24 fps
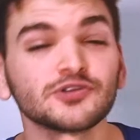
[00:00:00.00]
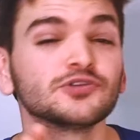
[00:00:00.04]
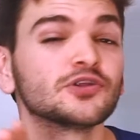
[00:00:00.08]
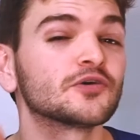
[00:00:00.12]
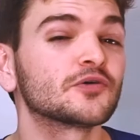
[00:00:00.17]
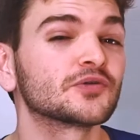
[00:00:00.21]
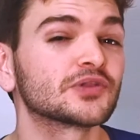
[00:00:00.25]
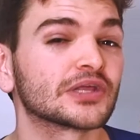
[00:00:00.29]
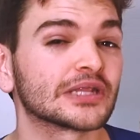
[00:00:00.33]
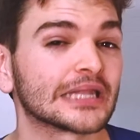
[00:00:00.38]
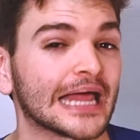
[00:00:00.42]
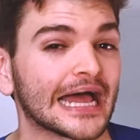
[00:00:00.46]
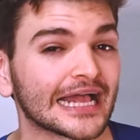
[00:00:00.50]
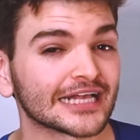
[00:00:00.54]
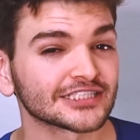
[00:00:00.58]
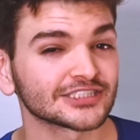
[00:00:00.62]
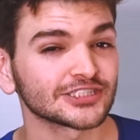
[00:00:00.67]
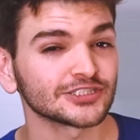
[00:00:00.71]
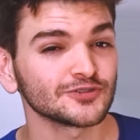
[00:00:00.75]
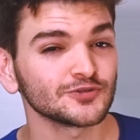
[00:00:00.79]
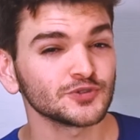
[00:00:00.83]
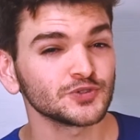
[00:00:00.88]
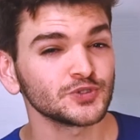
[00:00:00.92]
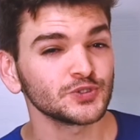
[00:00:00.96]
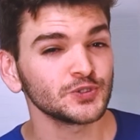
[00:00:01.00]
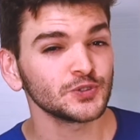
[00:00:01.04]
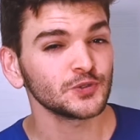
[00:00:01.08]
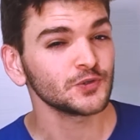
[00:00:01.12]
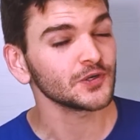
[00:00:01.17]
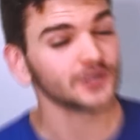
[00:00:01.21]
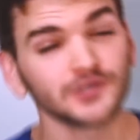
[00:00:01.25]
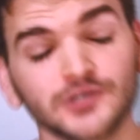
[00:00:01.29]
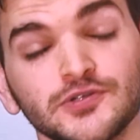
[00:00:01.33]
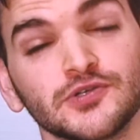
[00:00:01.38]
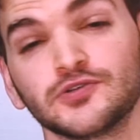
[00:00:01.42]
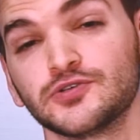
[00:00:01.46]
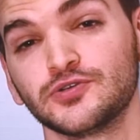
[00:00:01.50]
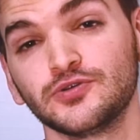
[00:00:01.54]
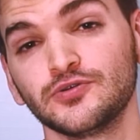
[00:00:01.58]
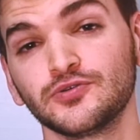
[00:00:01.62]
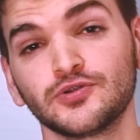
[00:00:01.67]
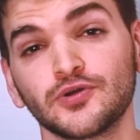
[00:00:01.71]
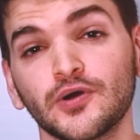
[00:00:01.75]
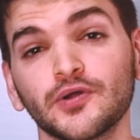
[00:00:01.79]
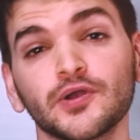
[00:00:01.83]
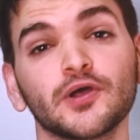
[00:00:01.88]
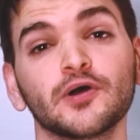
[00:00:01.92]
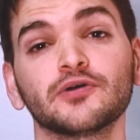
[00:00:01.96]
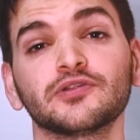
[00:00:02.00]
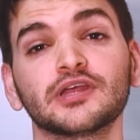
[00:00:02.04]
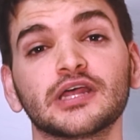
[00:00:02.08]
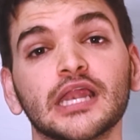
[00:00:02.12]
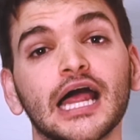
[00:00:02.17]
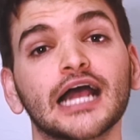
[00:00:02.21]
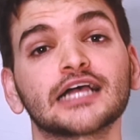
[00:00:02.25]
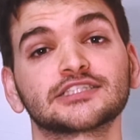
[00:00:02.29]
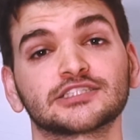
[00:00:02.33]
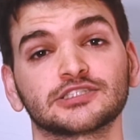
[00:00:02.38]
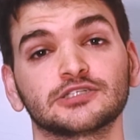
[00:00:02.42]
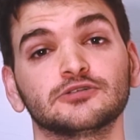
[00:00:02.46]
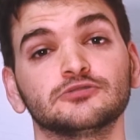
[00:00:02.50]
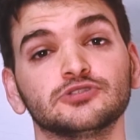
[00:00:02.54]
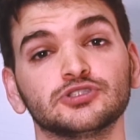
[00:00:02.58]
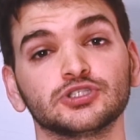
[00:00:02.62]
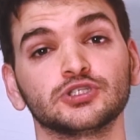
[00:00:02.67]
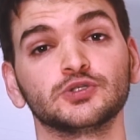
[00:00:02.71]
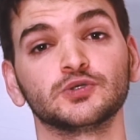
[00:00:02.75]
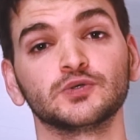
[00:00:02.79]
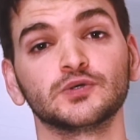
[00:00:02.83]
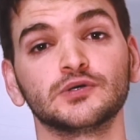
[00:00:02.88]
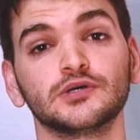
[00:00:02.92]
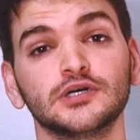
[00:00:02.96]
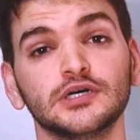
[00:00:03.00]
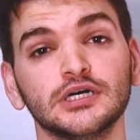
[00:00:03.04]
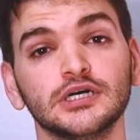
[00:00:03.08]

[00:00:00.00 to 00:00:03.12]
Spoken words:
You know the lasso too? You don't know the lasso too.